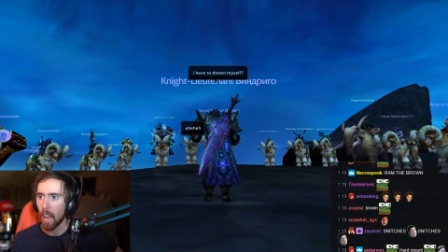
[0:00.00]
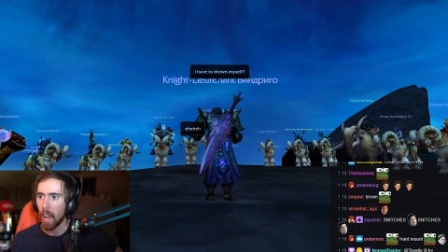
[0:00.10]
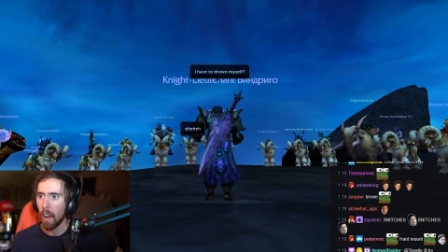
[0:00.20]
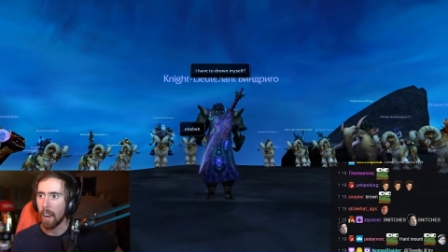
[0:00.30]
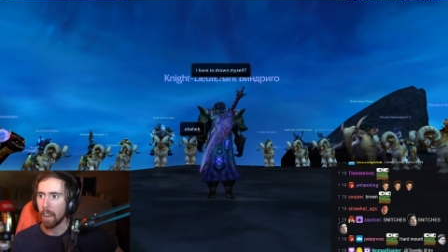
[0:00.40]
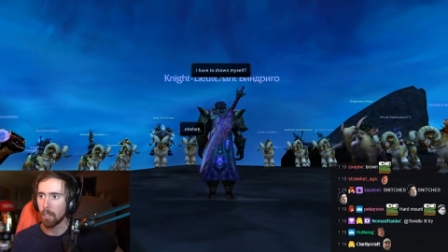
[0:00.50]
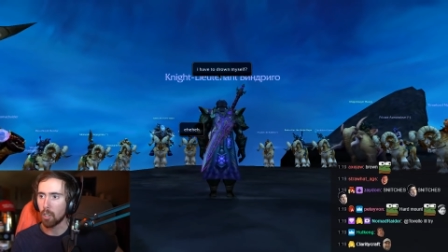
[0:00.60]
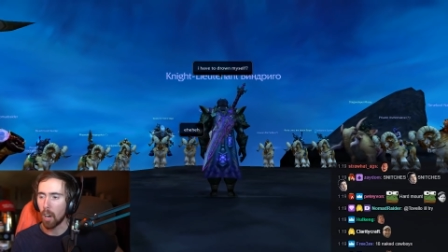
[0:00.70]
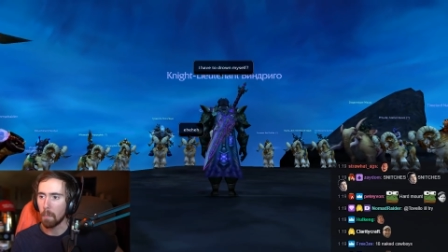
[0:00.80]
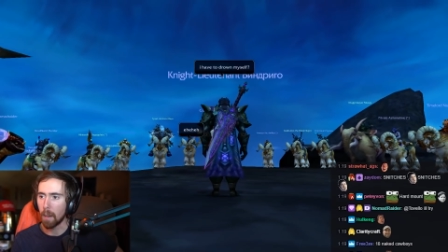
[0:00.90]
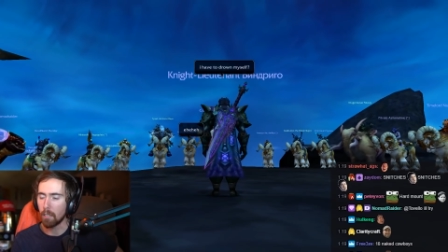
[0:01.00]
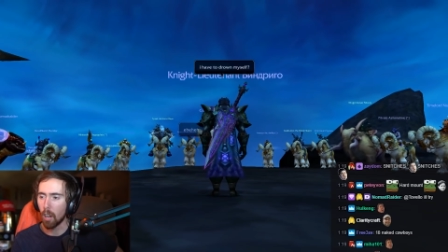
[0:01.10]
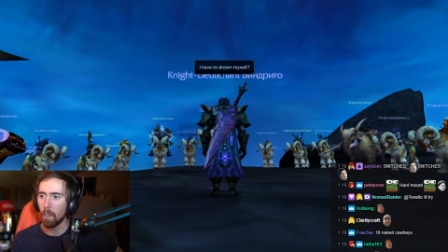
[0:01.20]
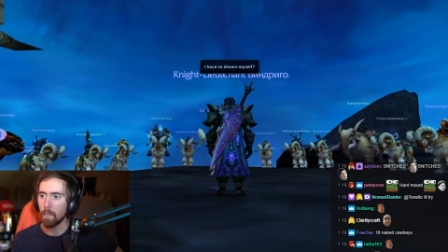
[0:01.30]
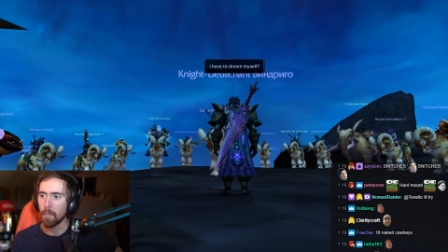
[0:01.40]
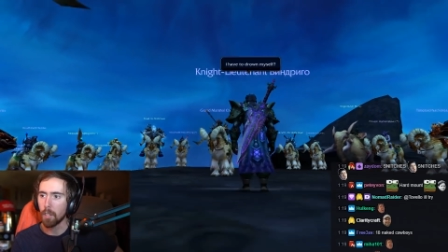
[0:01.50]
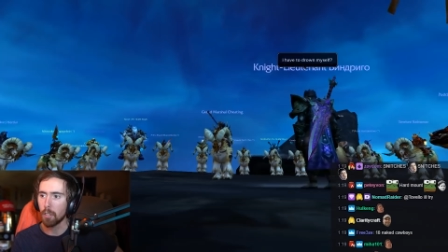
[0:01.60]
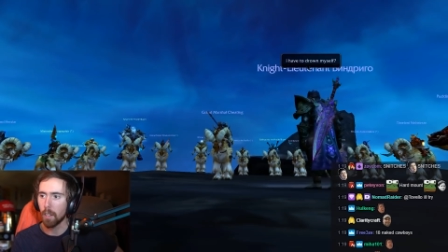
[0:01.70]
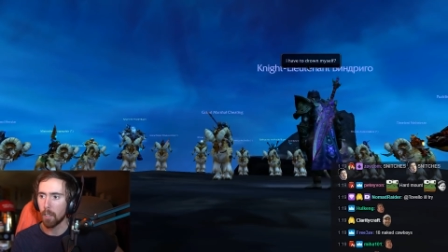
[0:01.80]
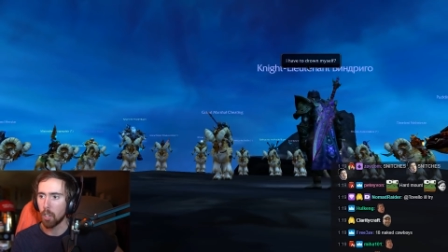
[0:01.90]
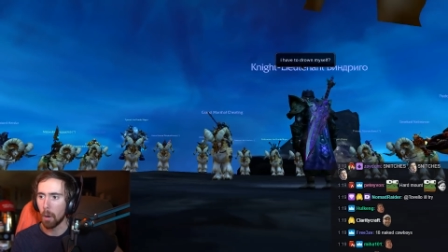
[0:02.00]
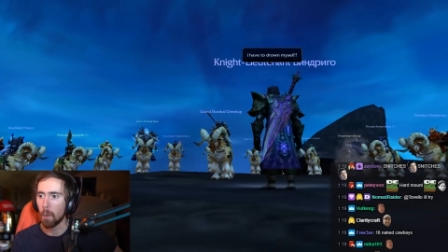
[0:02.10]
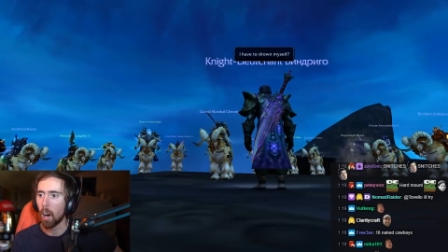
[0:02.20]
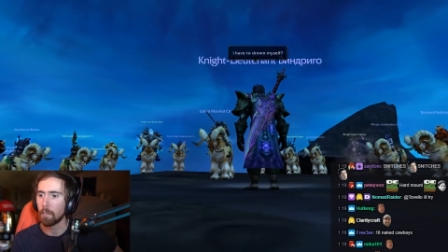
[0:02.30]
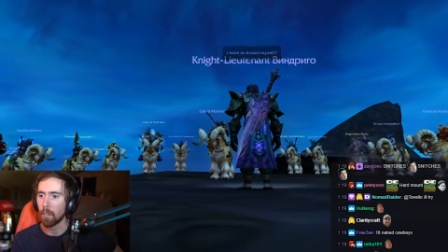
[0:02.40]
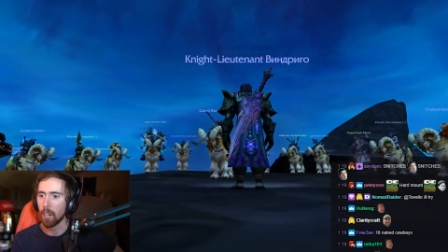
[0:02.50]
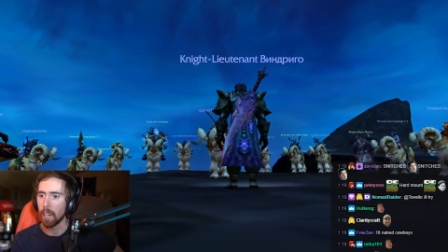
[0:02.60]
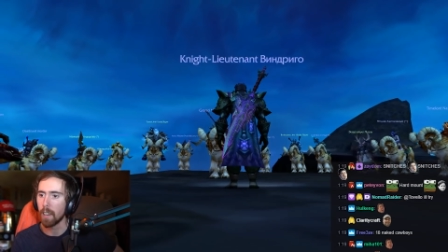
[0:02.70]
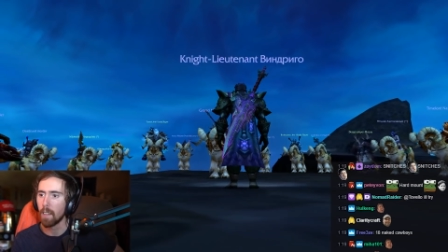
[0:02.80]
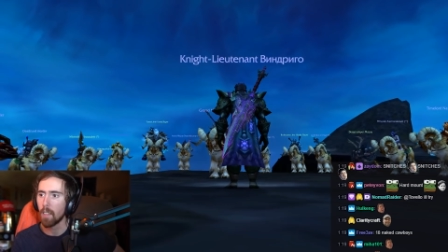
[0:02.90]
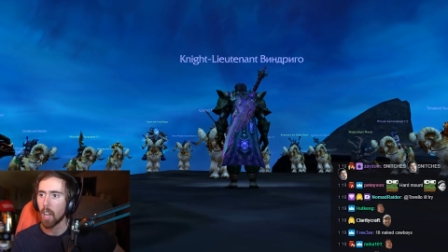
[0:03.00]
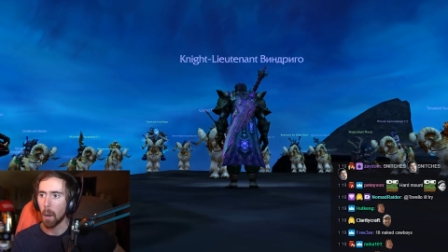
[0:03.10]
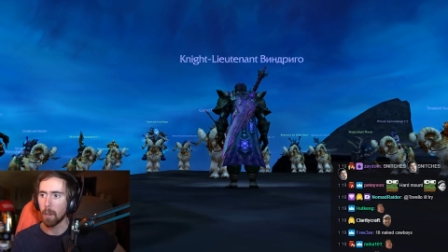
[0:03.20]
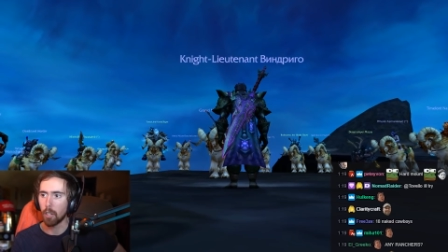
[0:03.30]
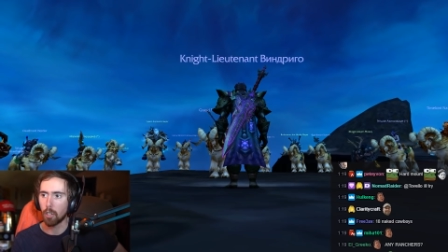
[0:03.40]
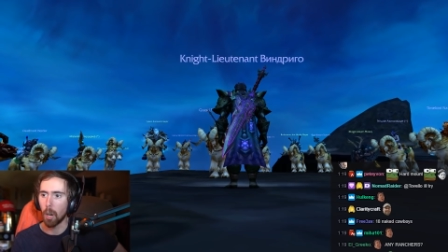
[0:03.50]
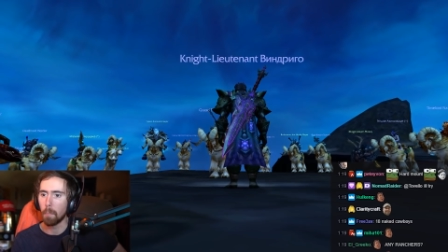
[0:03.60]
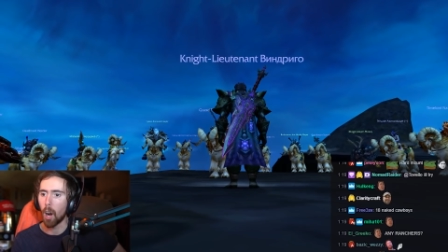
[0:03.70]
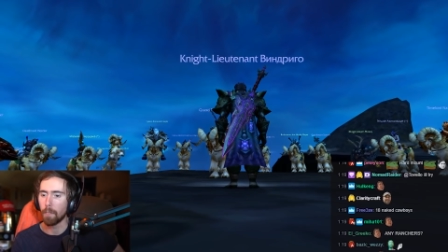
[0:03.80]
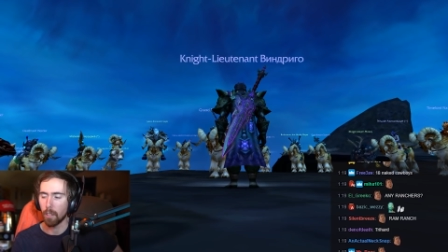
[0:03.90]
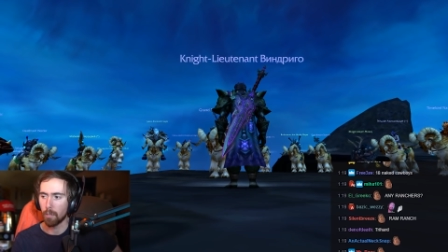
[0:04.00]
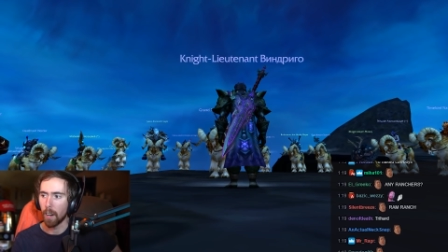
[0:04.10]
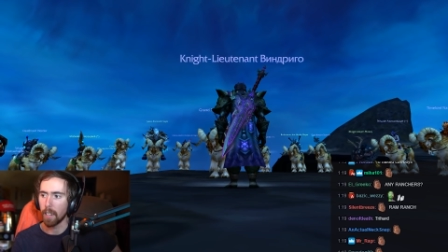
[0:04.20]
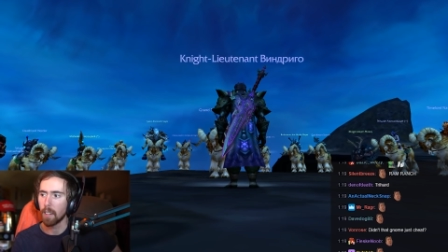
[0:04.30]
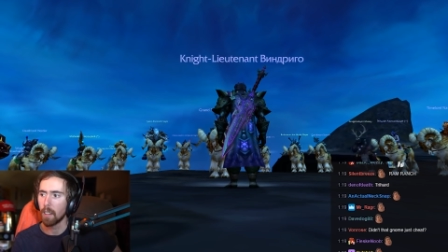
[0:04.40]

I have to drown myself? You just have to jump off, really. I mean, just jump off, that's fine.